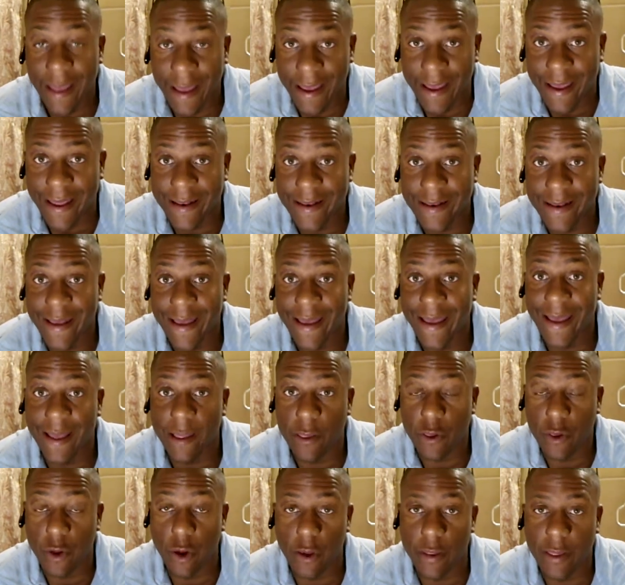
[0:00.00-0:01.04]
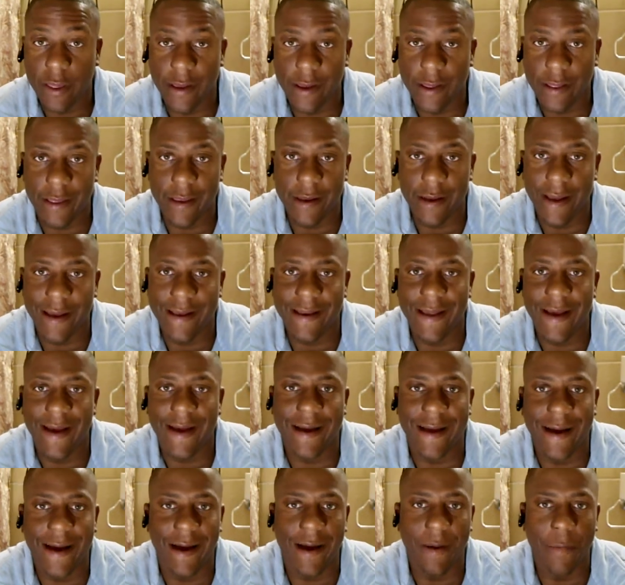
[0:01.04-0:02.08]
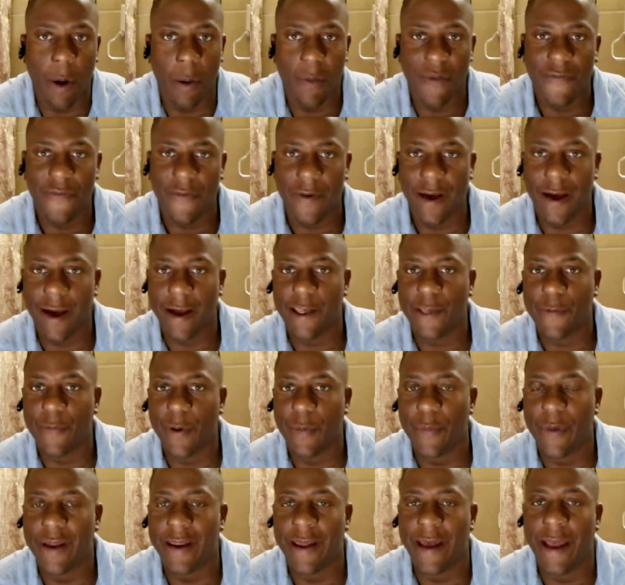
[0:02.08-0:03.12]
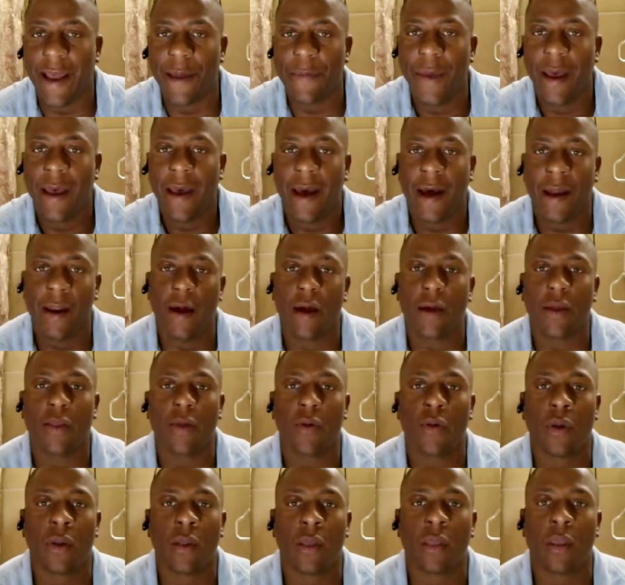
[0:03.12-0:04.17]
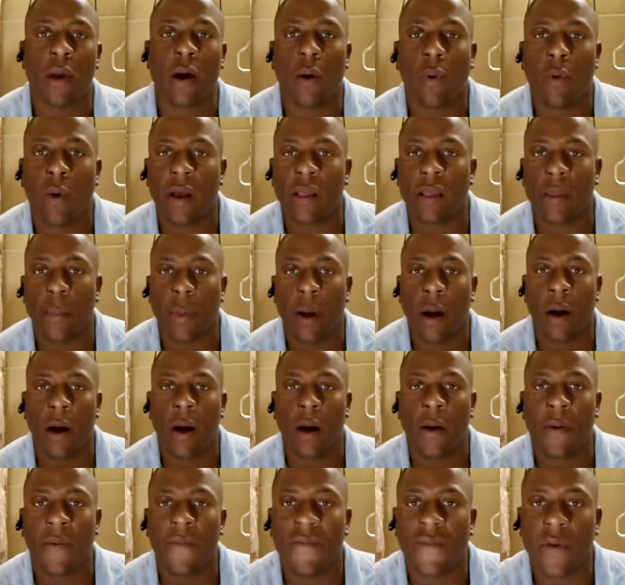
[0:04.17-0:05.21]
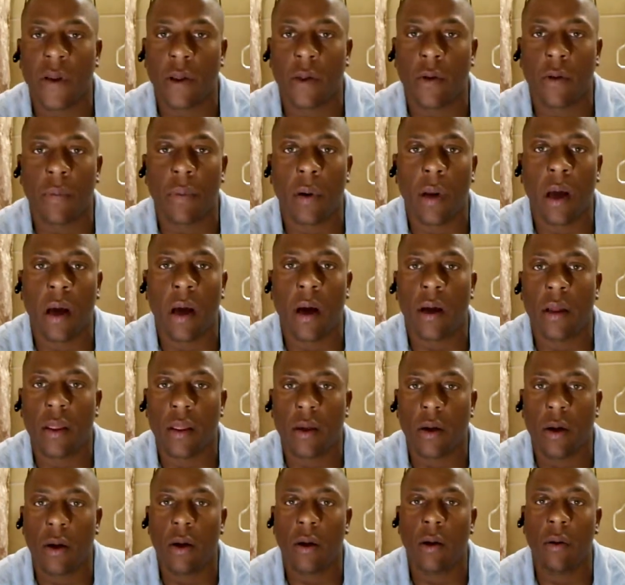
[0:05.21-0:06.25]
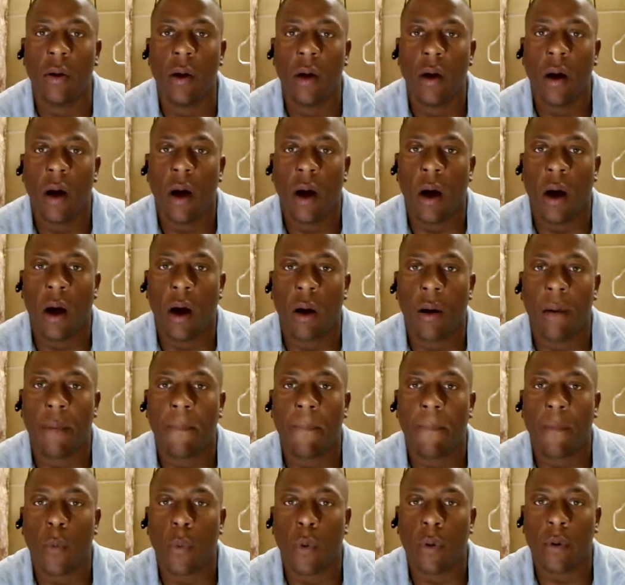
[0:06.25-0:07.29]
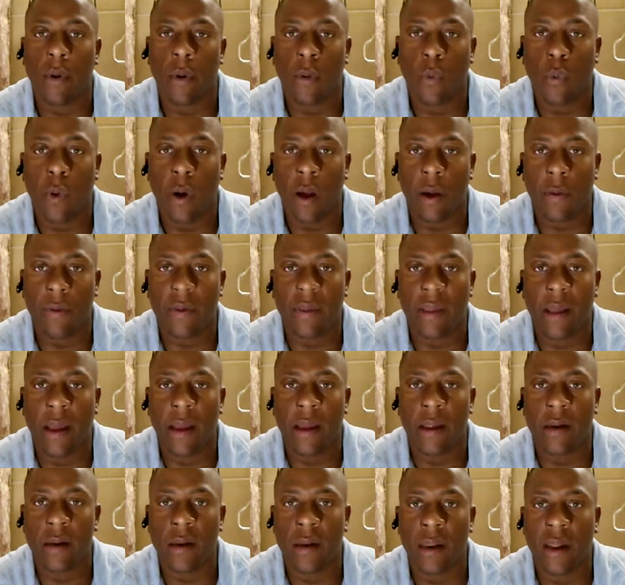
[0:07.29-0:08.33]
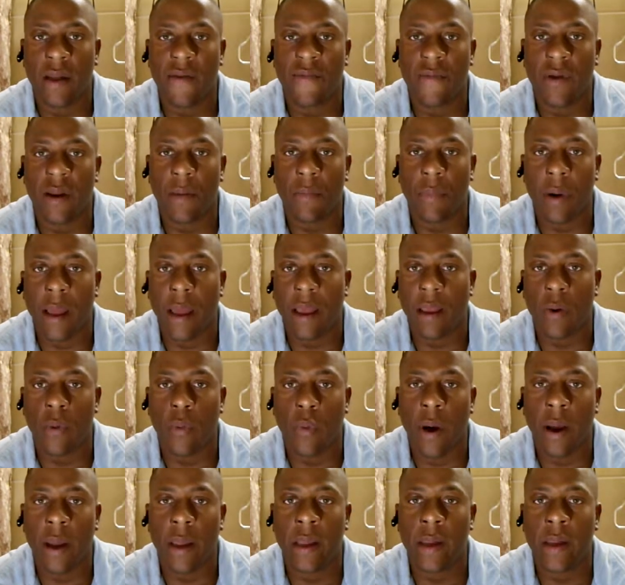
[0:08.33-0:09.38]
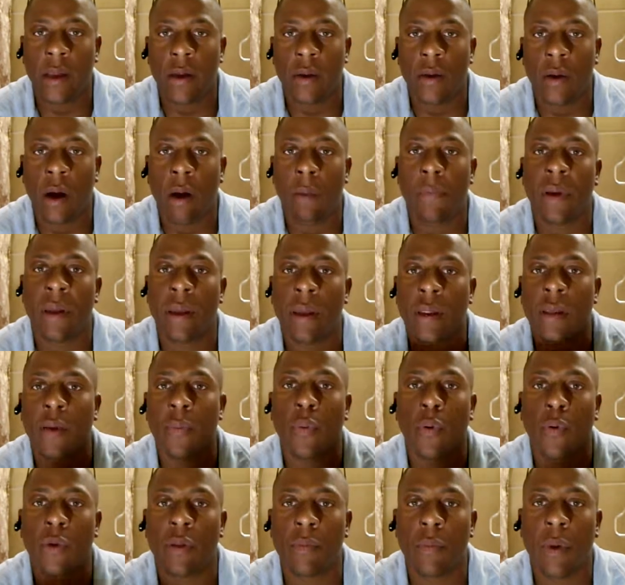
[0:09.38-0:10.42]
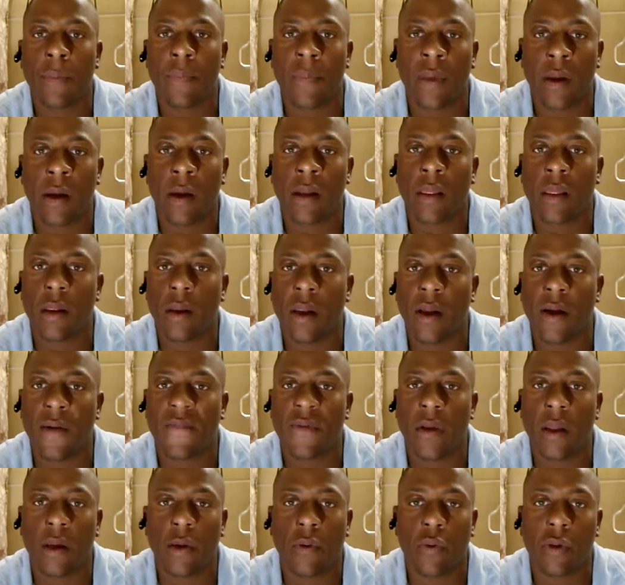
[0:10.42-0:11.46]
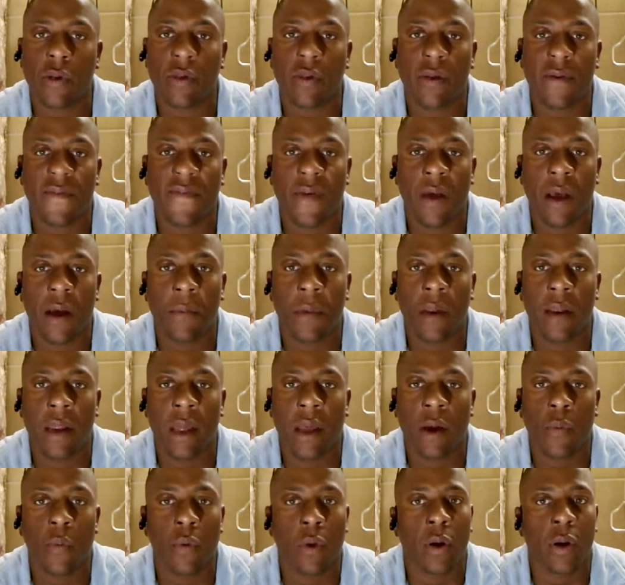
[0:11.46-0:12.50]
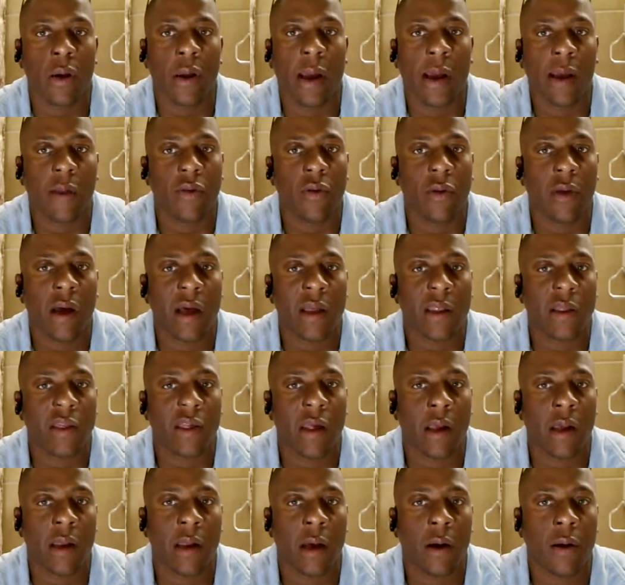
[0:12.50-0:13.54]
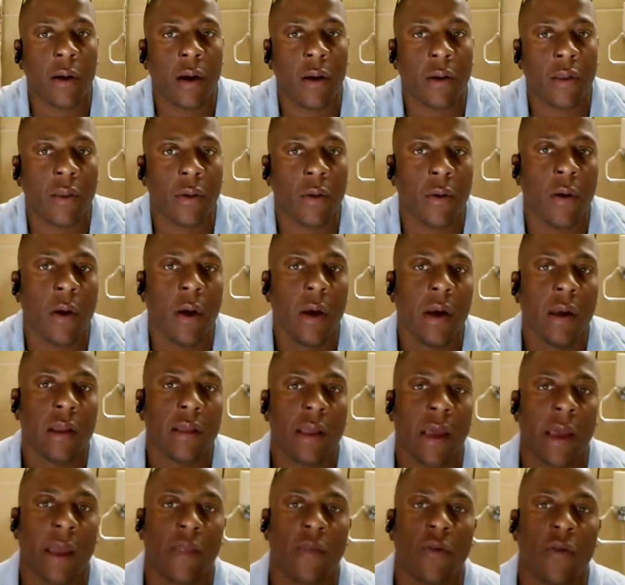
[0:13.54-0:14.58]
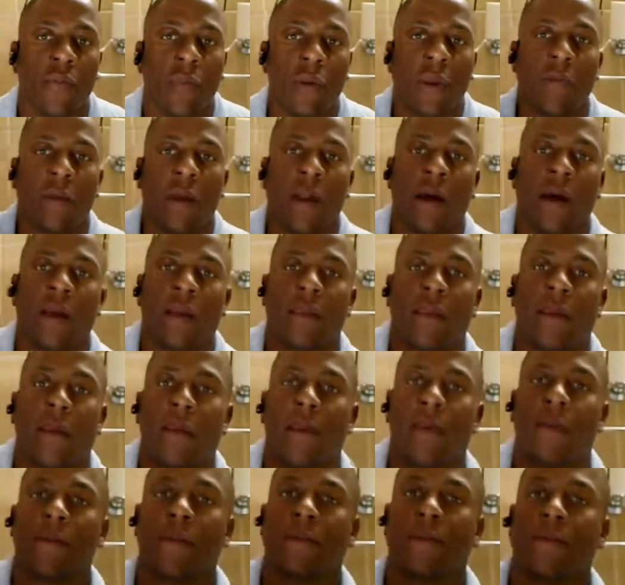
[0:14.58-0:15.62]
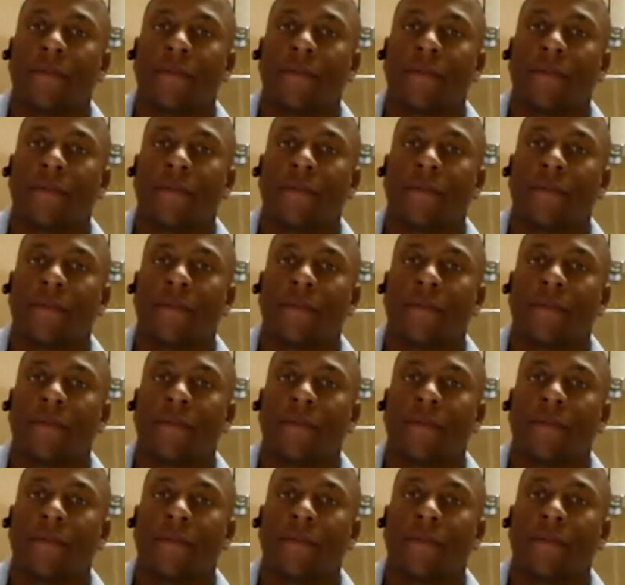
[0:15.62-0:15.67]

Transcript: N at charterinternet.com. I forgot to spell my name. And also you can start watching my um, video blogs on um, the website Living in Black and White. You know, I begin to post them up there. It's a lovely Christian family network. I actually got to check it out also. Thank you. Be blessed.